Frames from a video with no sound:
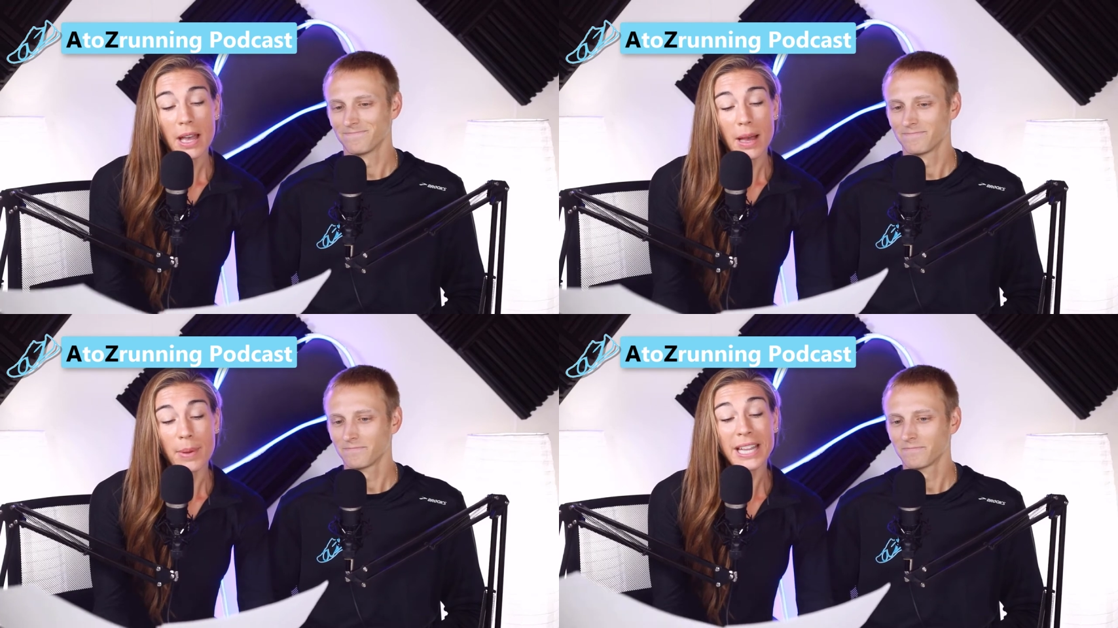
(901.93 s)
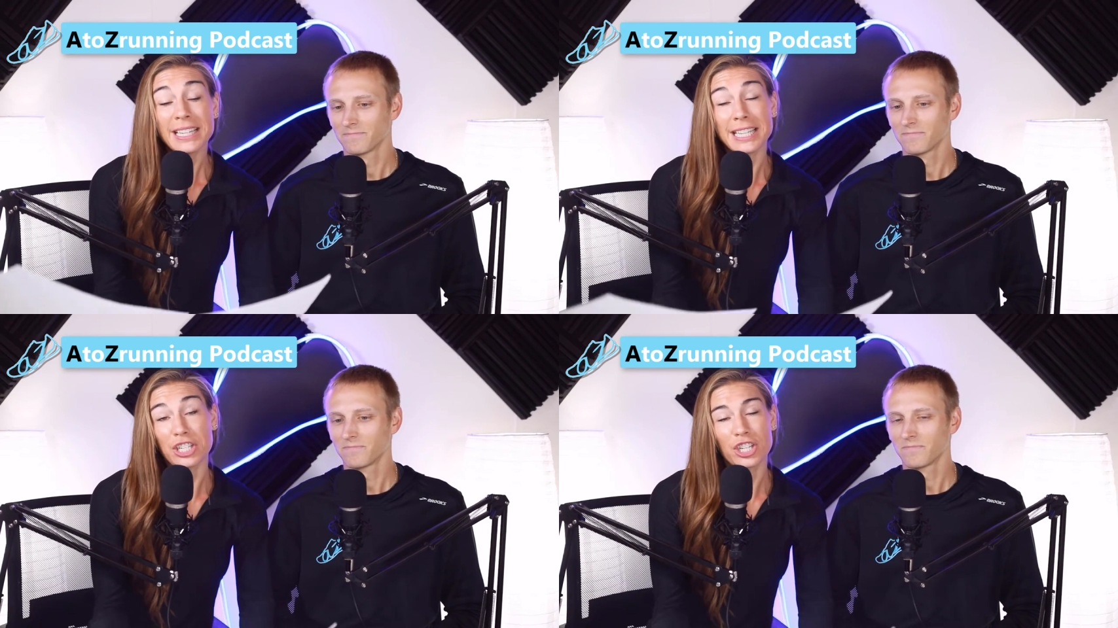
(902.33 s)
Speaker 1: But in
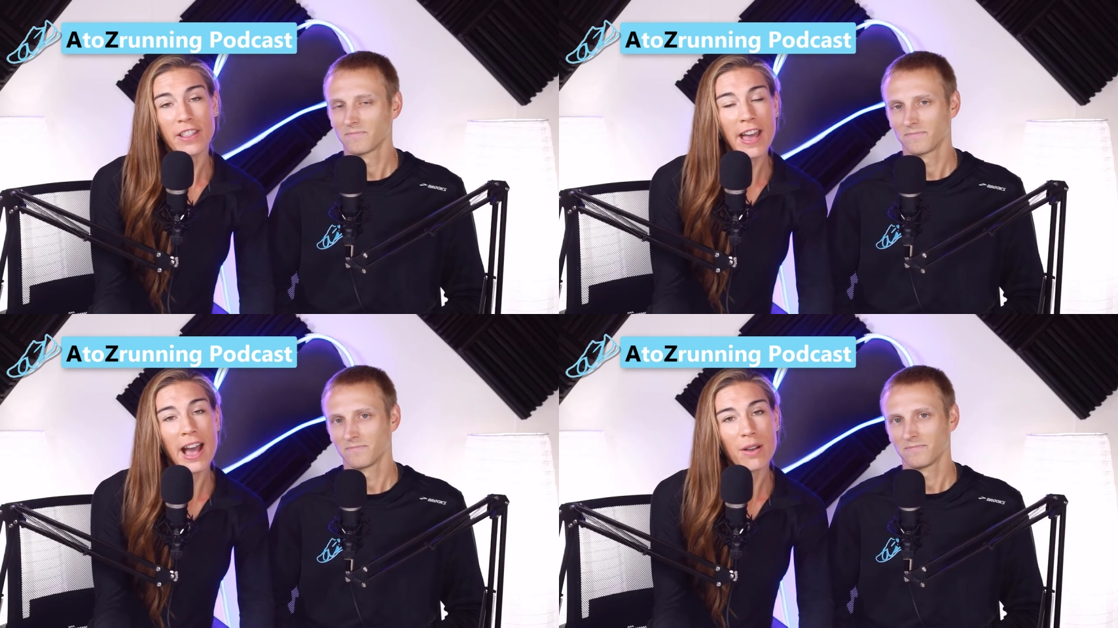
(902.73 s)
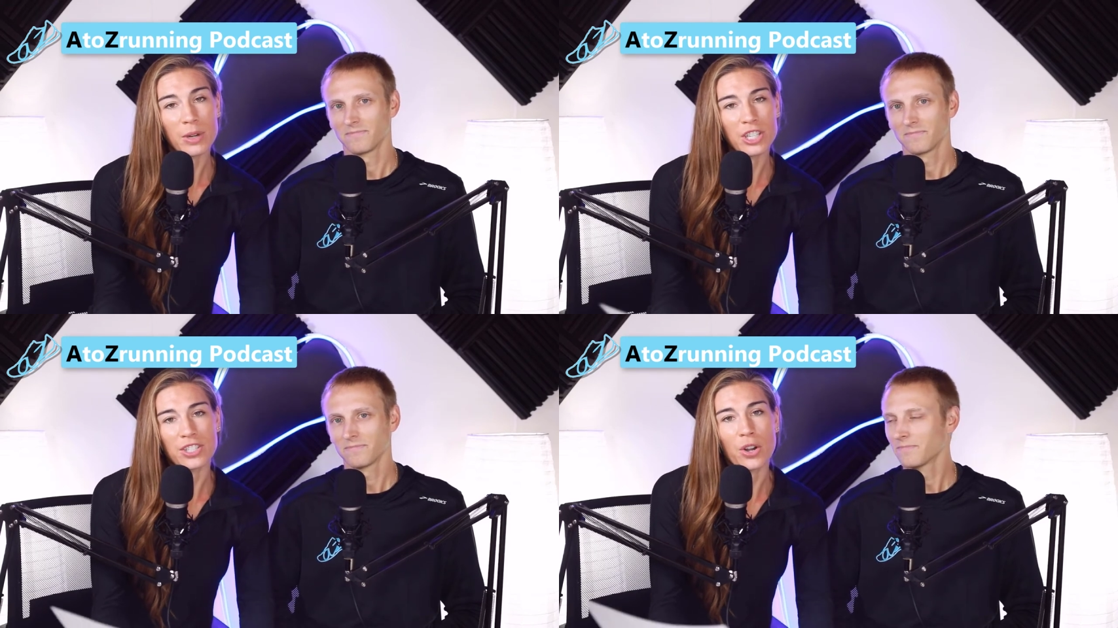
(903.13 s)
addition to that,
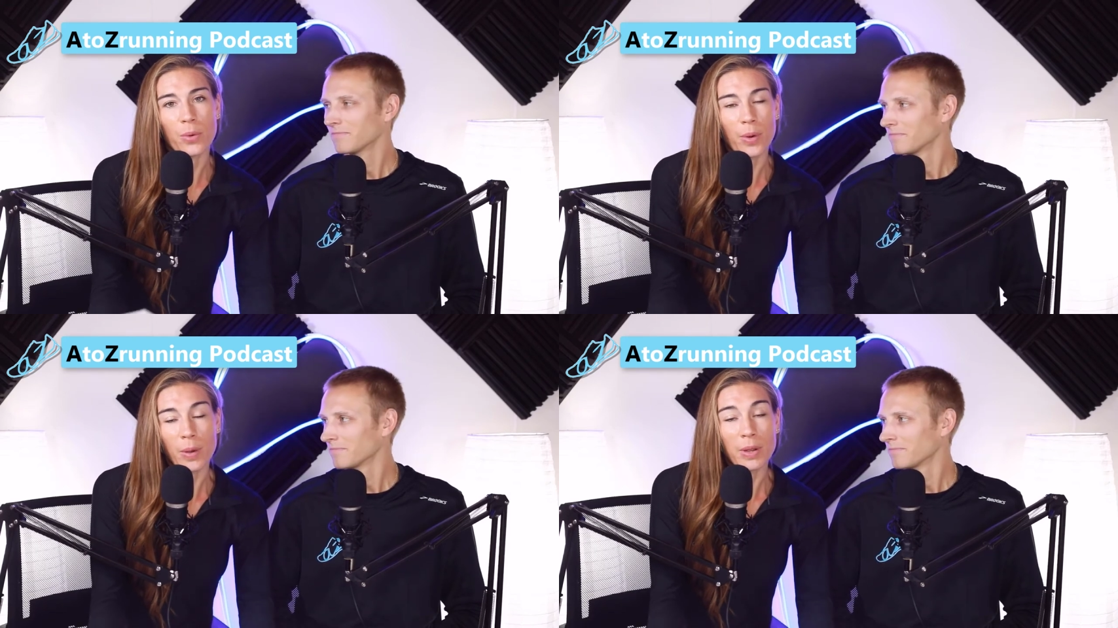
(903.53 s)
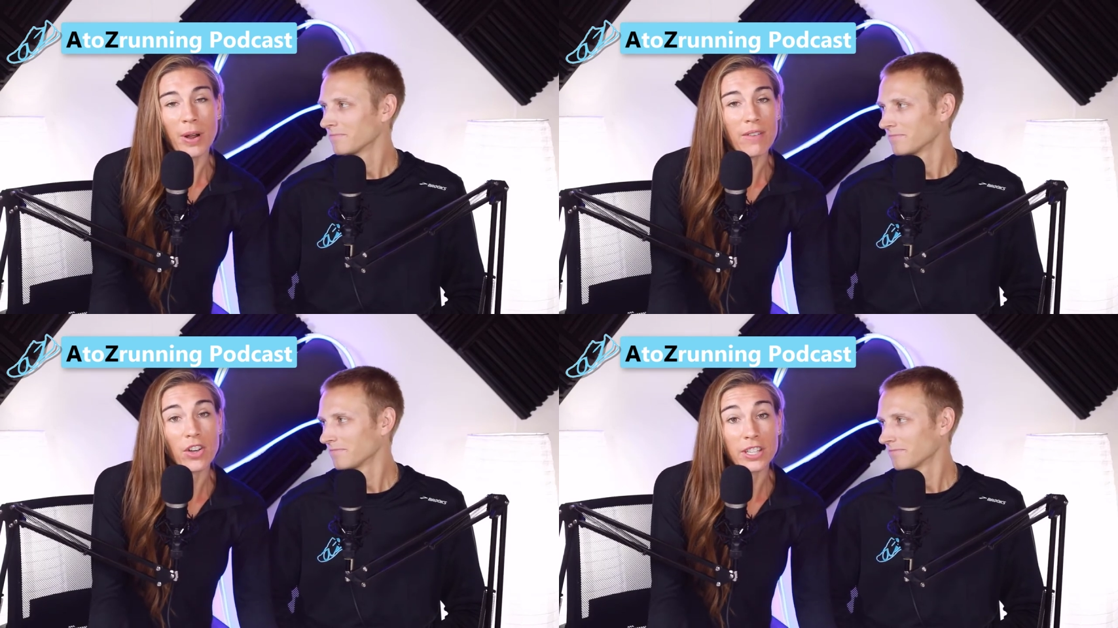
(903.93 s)
we don't
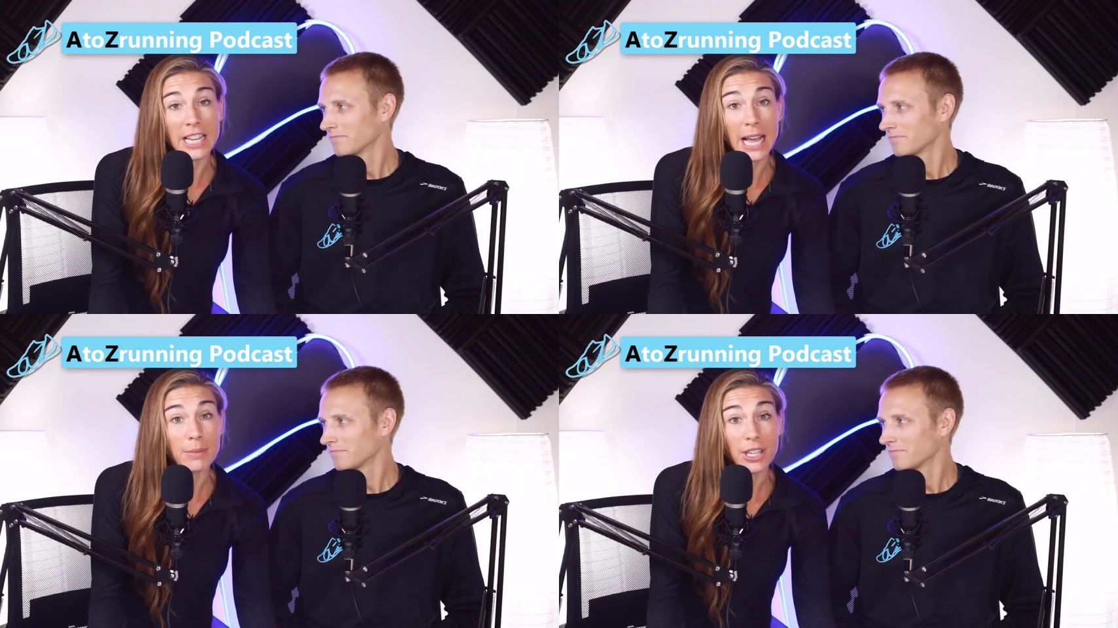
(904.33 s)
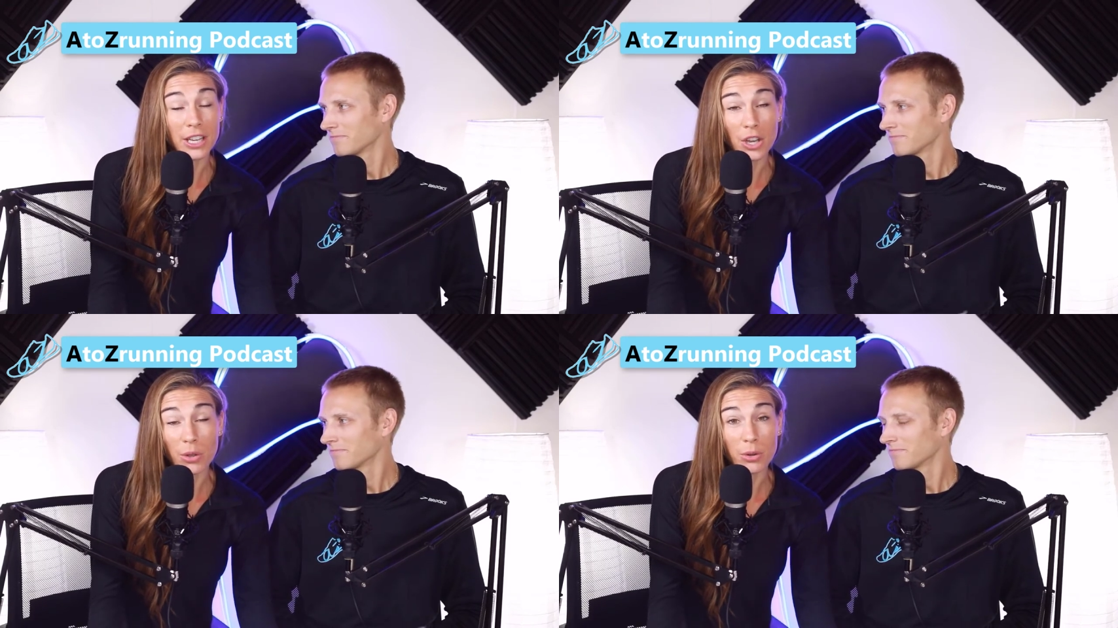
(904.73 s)
have all the time to
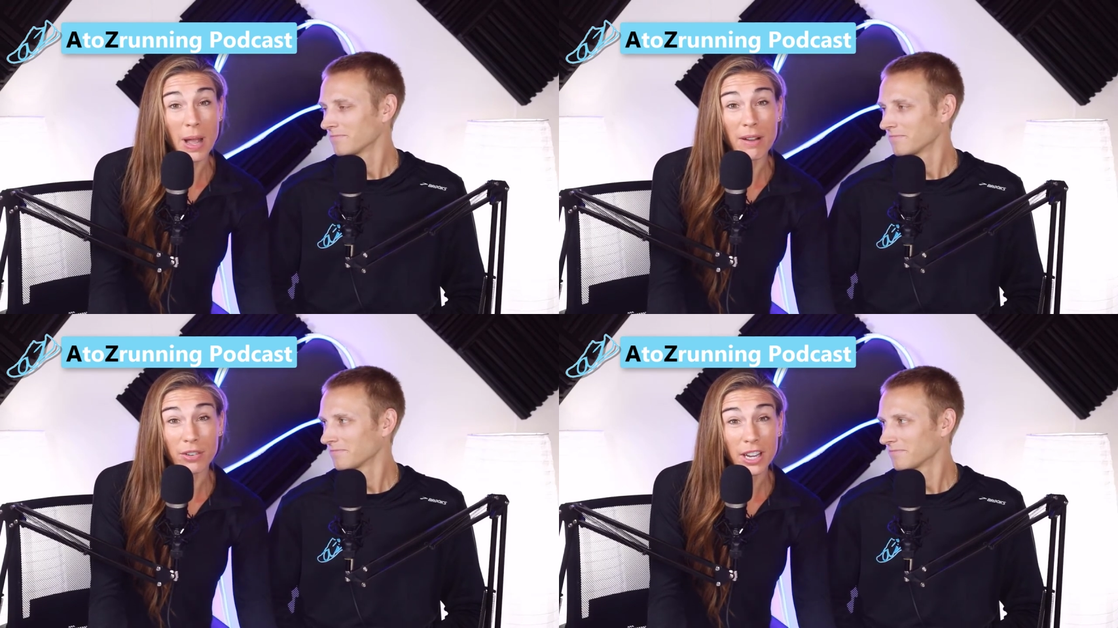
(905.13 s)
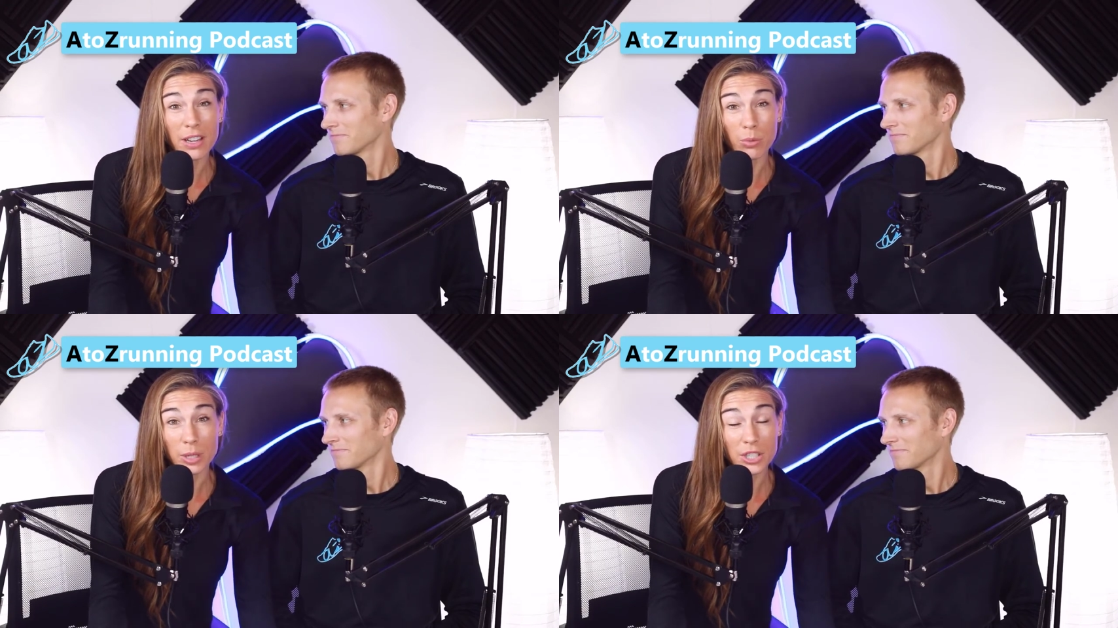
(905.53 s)
like go through
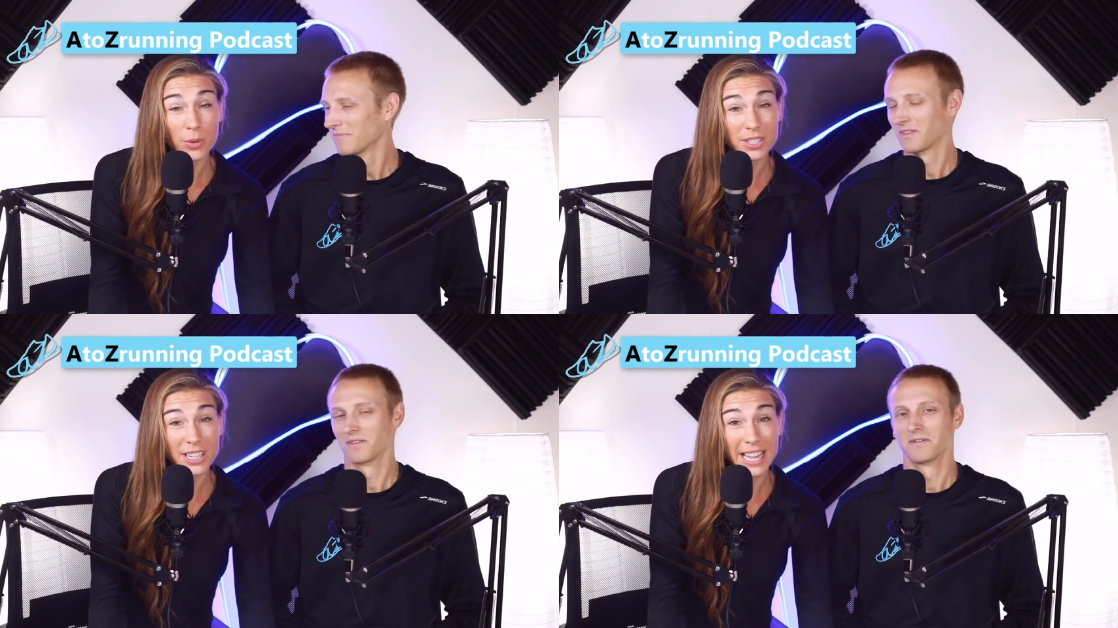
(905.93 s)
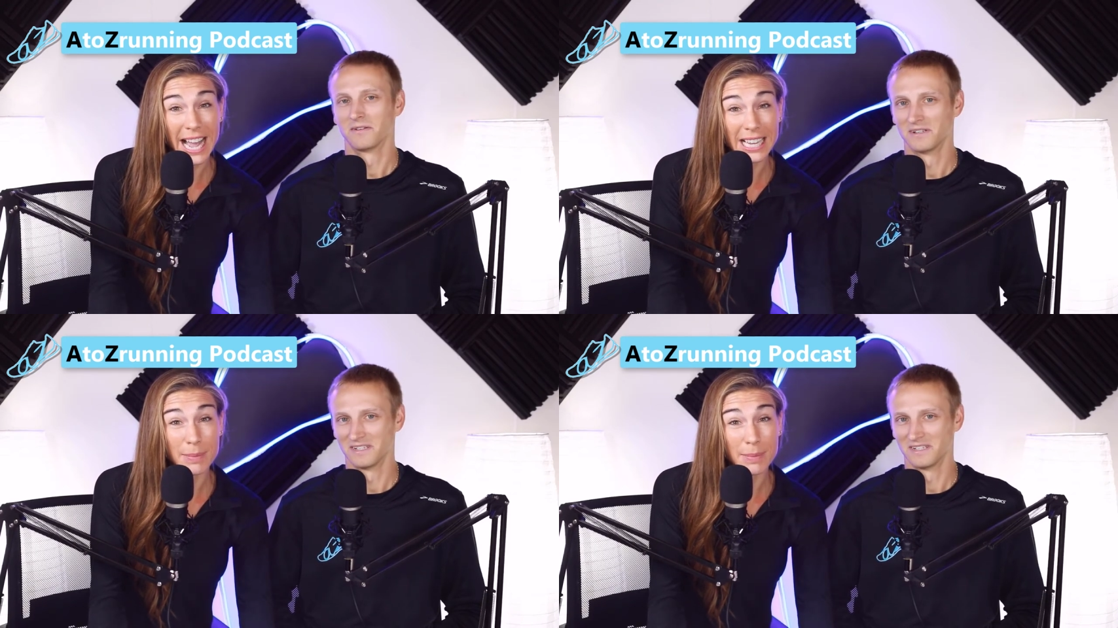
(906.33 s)
every resource that he has